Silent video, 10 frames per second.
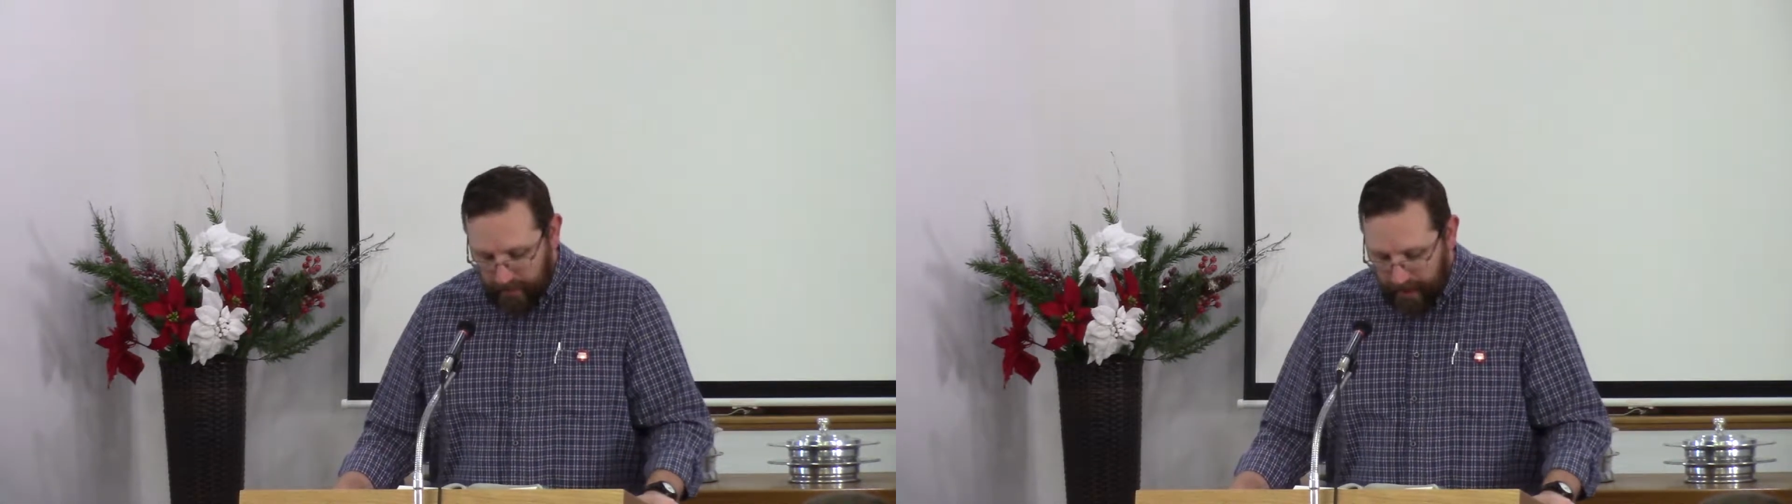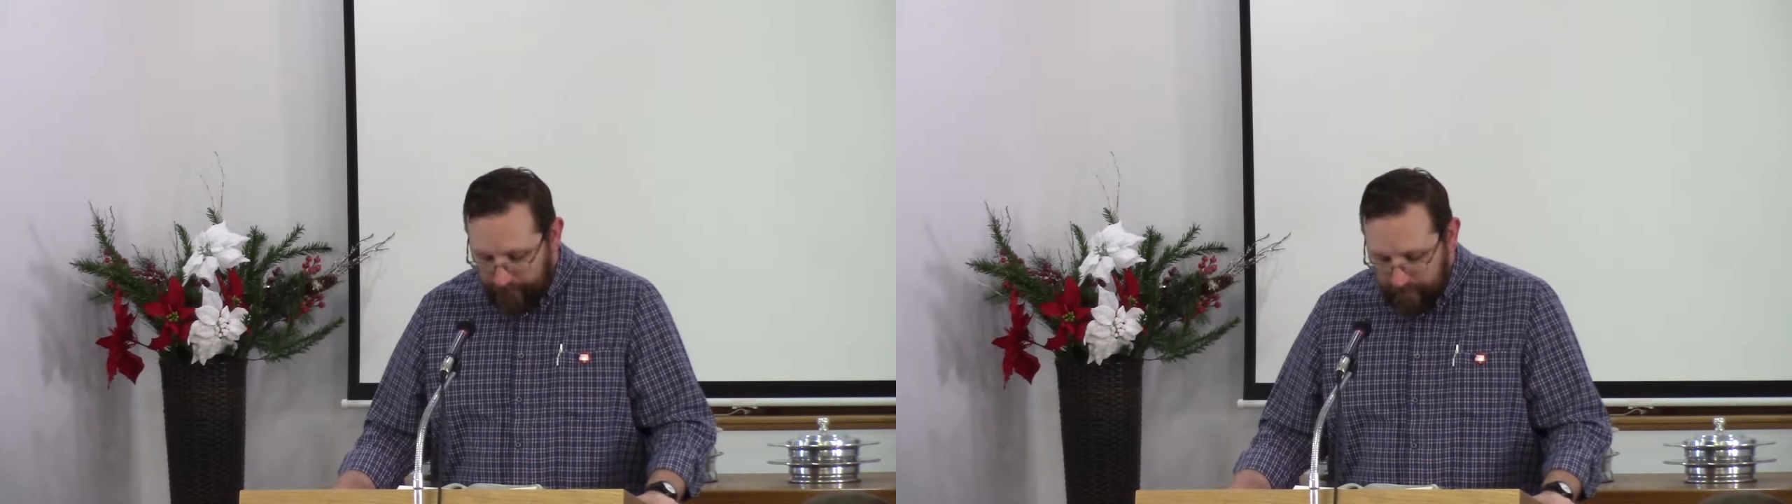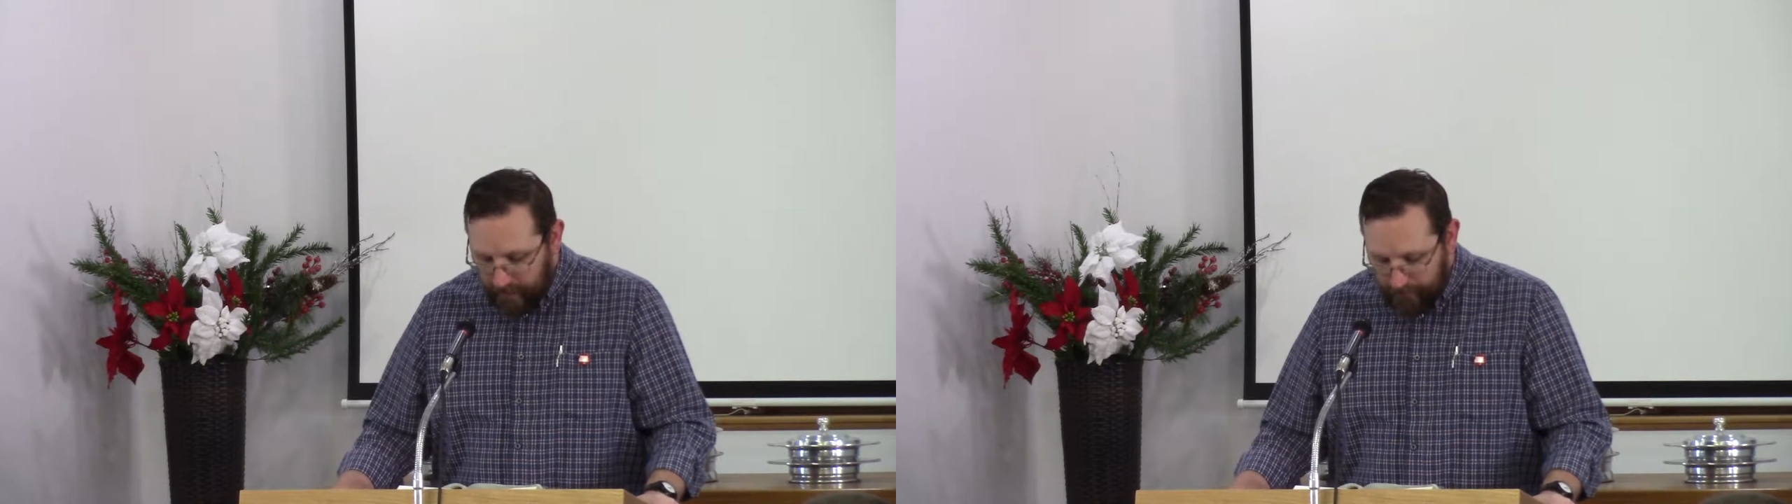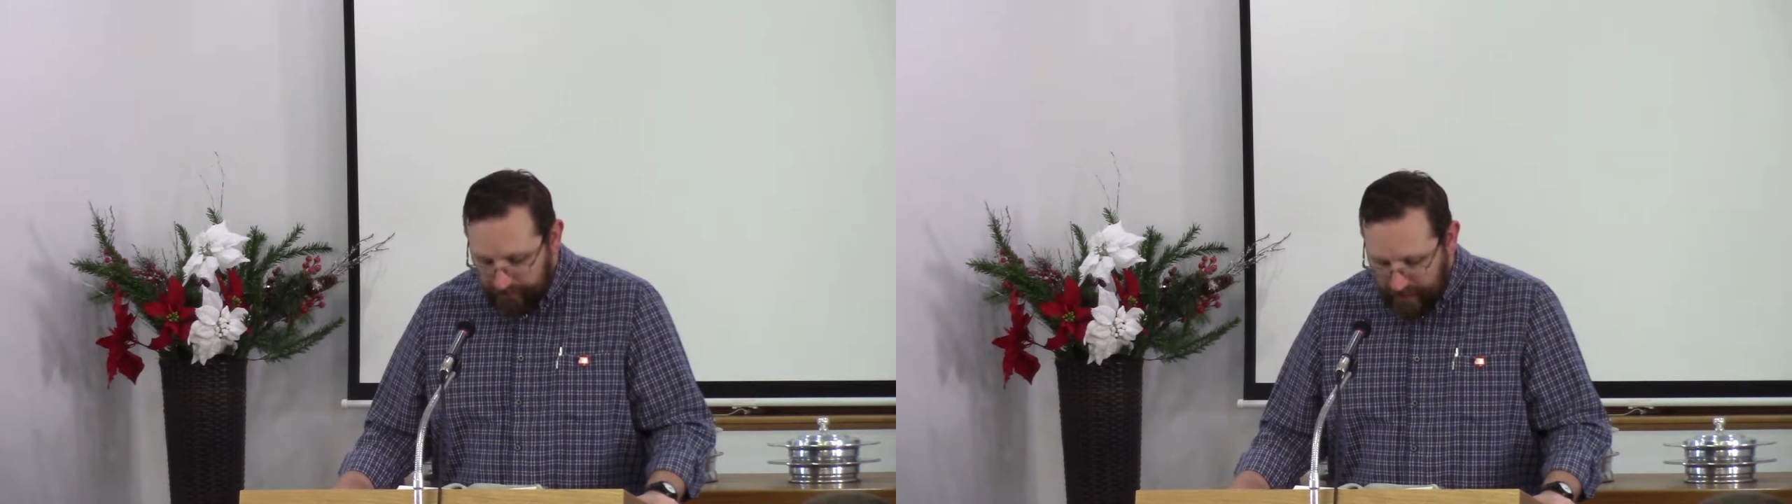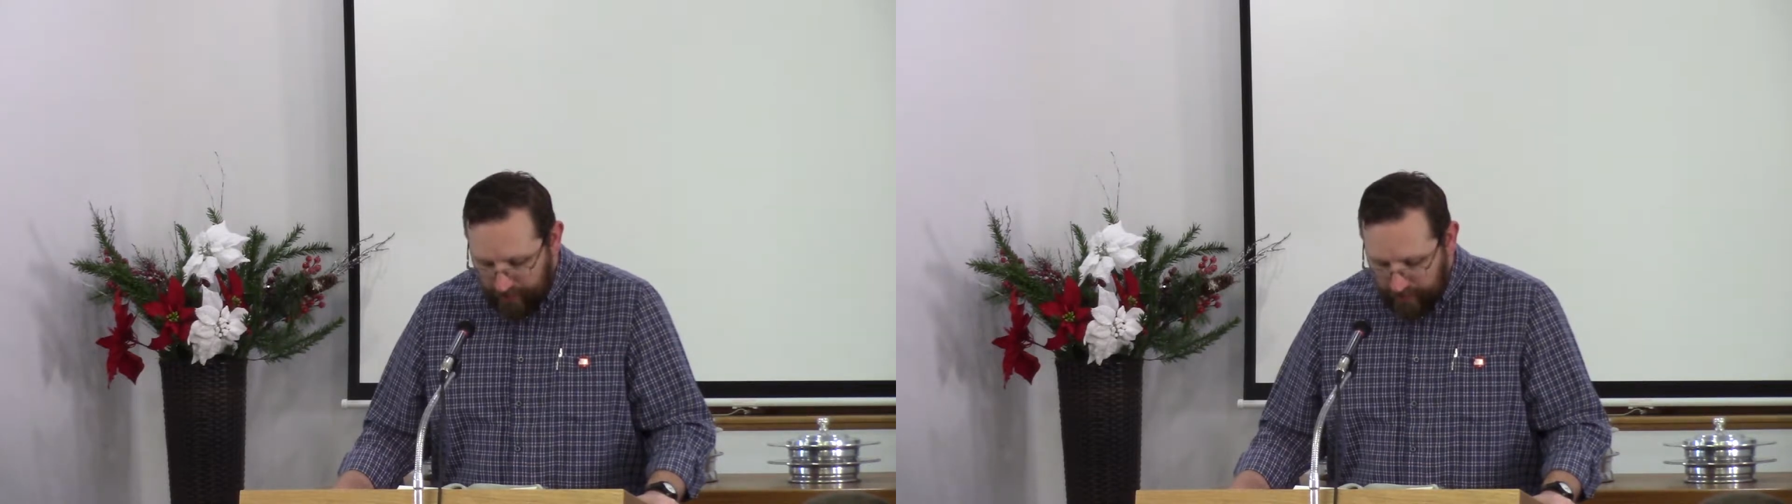I have become
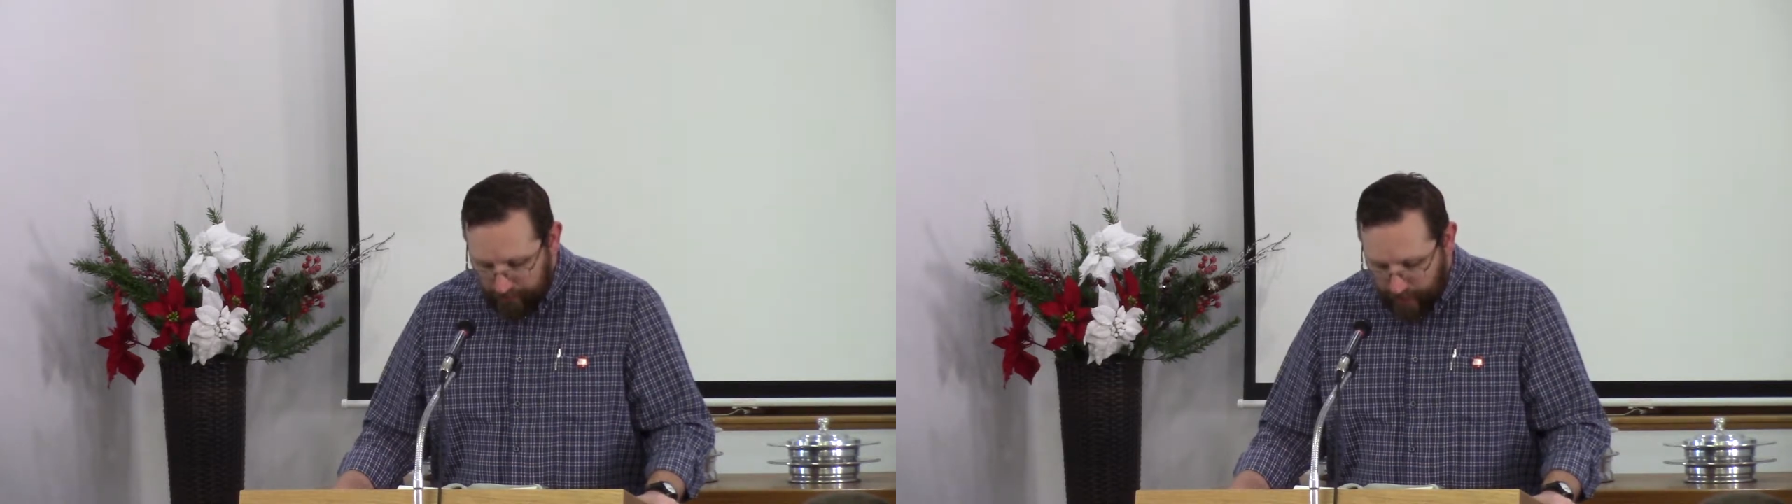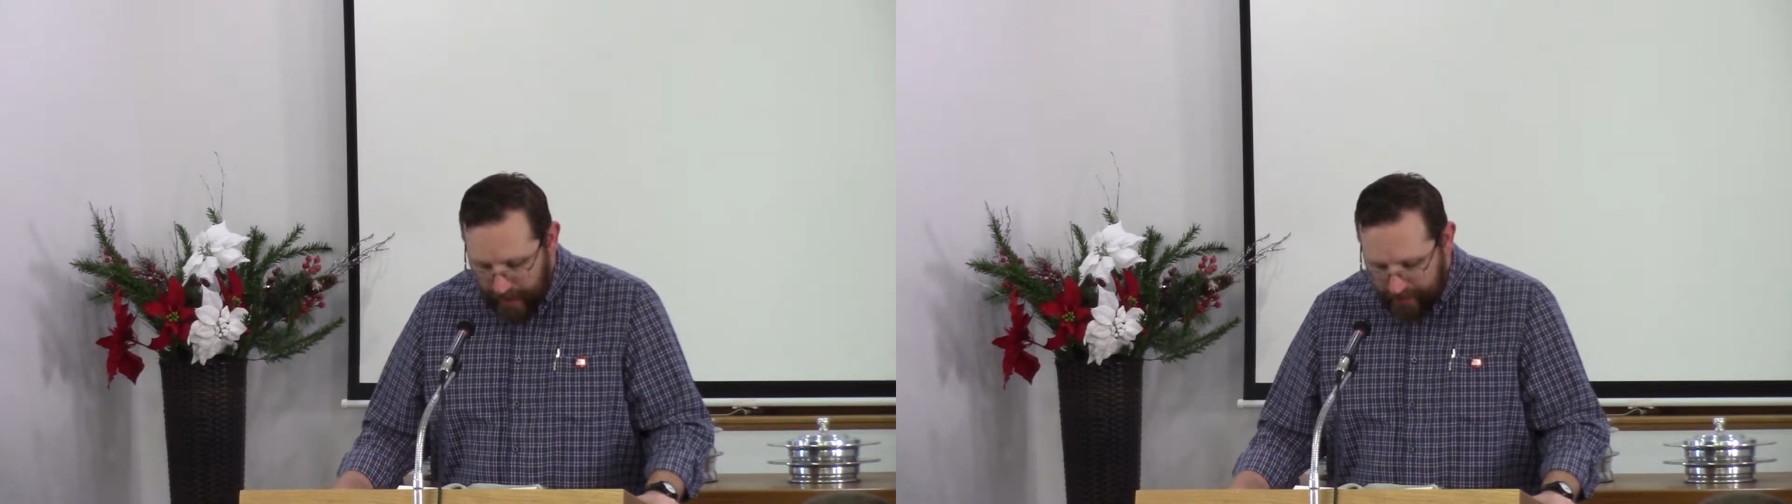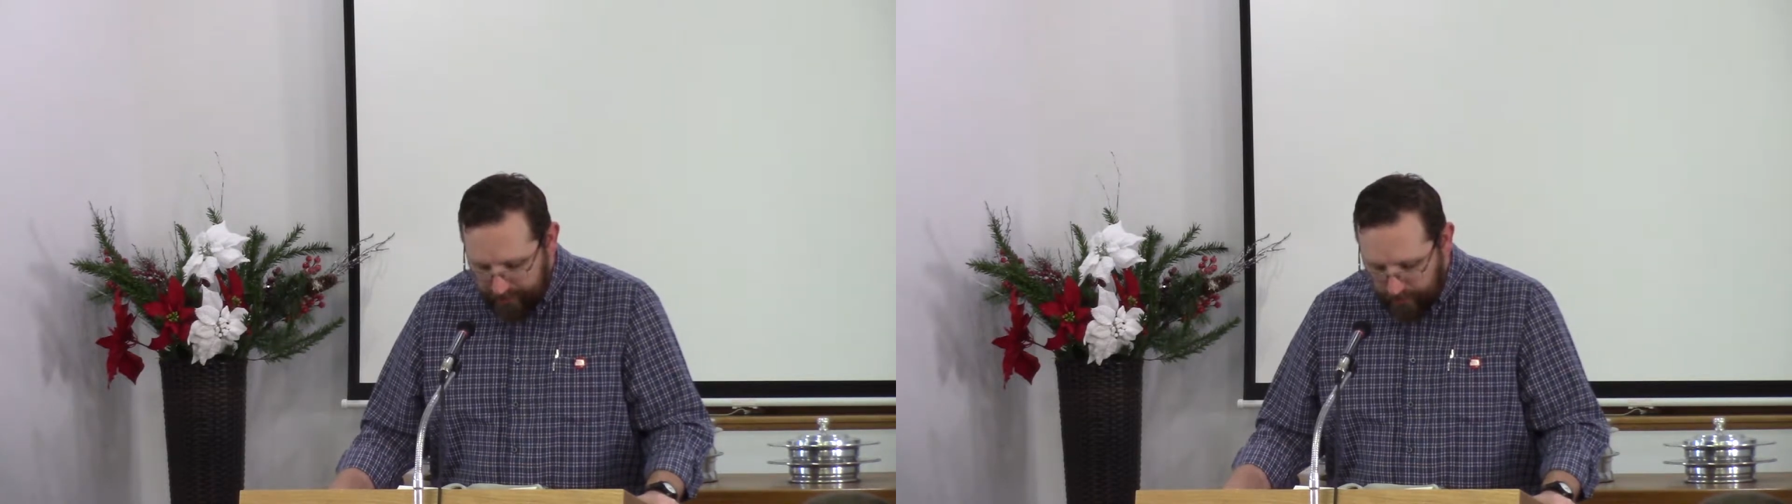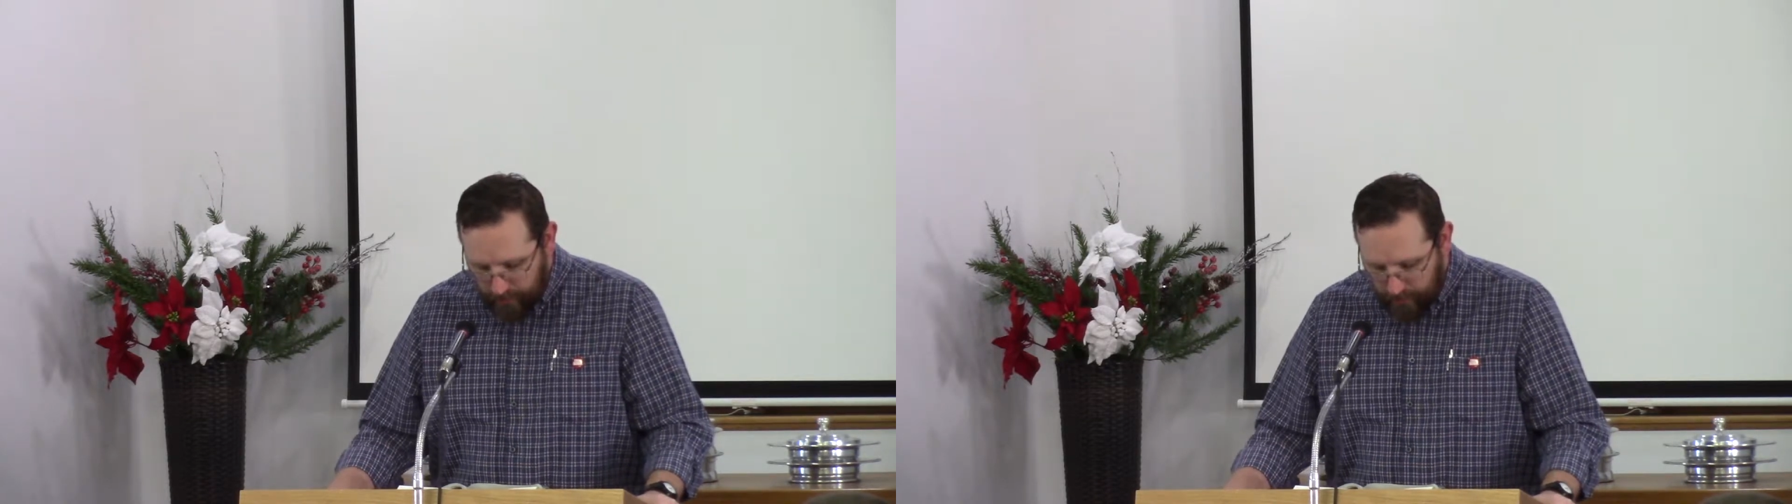sounding brass